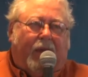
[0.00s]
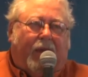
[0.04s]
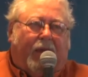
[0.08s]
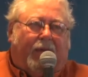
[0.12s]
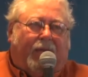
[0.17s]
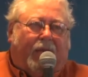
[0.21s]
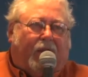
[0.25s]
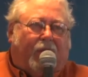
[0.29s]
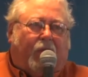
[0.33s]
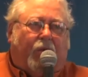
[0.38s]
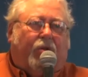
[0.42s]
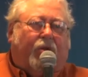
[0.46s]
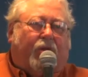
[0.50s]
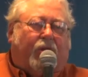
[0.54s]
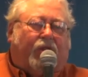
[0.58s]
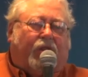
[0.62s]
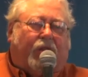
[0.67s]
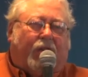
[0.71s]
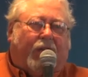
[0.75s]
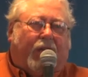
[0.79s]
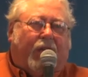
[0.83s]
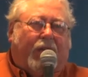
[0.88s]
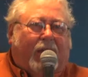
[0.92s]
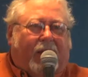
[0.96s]
If you do this
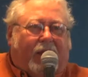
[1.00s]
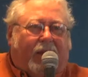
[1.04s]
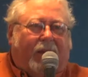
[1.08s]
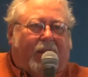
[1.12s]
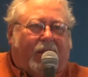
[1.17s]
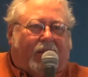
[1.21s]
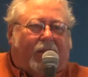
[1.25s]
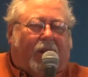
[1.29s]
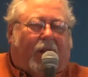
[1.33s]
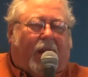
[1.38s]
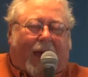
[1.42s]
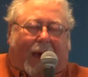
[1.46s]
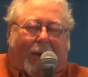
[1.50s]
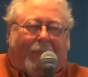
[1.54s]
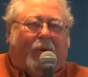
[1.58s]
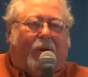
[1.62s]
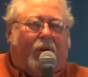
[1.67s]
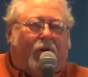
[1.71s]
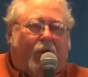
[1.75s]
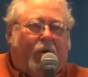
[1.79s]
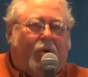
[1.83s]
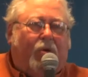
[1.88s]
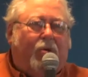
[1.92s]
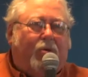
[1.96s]
again, this will
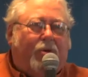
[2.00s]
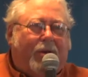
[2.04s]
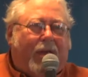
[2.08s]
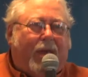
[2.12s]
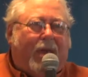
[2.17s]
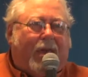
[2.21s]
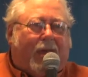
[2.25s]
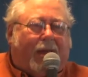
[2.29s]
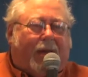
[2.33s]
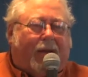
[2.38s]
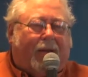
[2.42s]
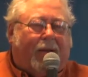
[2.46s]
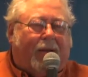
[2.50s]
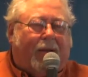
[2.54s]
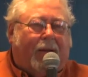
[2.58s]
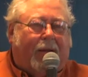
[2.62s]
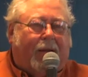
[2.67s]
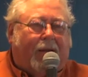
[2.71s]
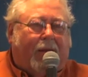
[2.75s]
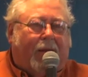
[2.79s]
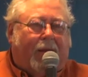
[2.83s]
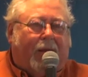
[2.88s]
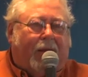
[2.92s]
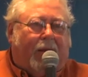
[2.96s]
happen to you again.
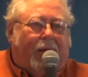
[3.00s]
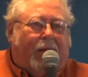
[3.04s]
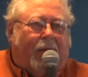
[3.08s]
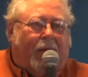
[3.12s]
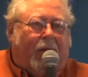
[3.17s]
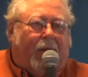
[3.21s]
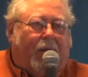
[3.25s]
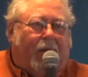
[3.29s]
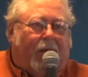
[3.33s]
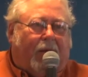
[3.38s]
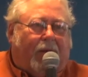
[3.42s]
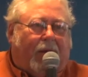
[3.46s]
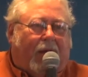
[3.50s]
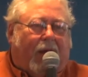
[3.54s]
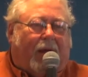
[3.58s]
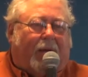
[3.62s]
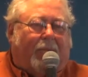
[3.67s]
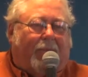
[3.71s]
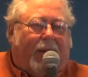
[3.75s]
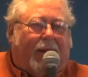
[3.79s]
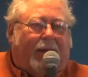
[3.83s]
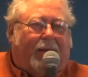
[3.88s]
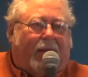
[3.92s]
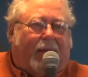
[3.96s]
You know,
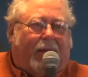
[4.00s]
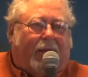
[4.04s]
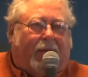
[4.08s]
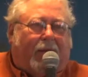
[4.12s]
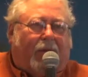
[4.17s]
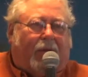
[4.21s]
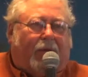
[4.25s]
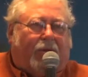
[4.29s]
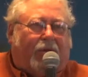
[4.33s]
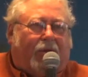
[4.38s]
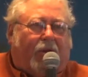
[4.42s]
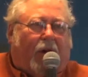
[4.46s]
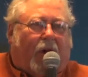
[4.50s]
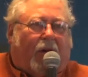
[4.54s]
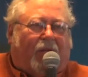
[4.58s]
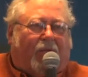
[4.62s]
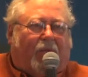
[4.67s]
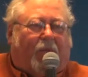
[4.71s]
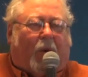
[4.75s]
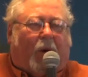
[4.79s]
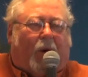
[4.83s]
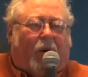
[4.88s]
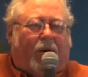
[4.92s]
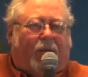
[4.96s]
God made that little
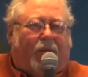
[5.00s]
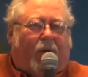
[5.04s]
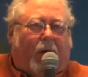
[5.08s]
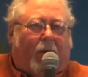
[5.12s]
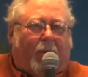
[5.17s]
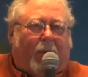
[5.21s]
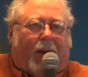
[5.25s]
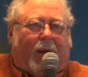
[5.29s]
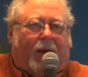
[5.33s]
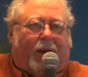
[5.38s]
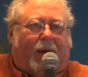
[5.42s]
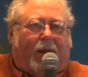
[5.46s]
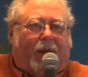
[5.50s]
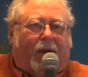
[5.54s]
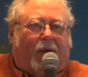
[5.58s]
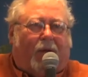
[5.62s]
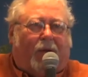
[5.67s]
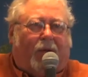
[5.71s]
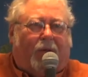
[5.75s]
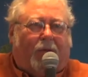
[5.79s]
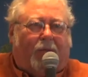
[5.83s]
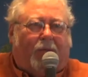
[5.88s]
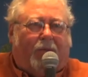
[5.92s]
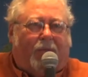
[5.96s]
soft part of our body, you
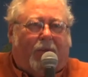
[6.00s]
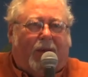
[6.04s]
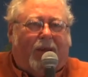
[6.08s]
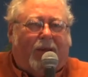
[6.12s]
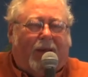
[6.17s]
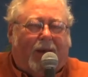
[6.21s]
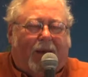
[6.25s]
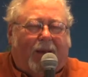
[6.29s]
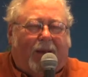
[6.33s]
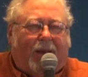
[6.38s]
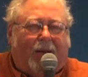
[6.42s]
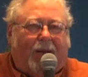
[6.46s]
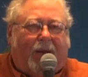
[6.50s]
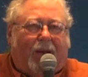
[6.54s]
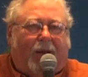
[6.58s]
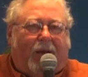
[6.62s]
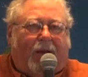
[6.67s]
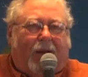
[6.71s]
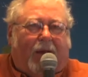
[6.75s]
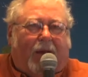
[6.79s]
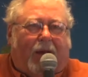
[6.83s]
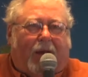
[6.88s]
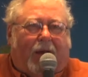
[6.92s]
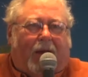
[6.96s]
know, the behind,
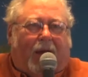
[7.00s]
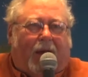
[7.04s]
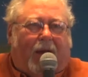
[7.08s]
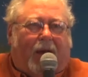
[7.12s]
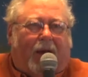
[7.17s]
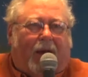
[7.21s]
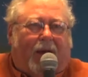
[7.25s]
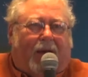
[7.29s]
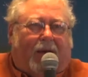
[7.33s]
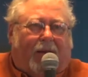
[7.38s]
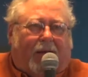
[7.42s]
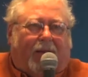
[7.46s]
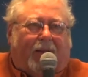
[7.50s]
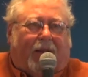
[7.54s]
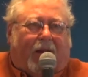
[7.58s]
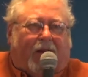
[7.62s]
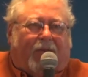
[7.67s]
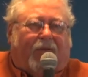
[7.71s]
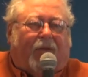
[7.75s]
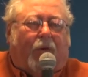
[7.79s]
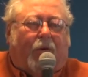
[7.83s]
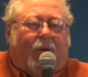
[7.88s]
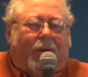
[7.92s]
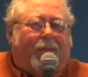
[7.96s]
uh, there
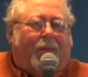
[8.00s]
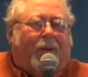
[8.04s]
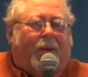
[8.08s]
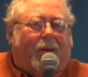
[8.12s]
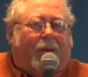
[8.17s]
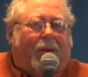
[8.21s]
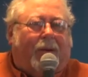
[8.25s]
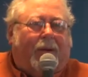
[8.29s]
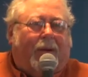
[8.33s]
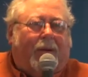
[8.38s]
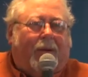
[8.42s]
for whipping.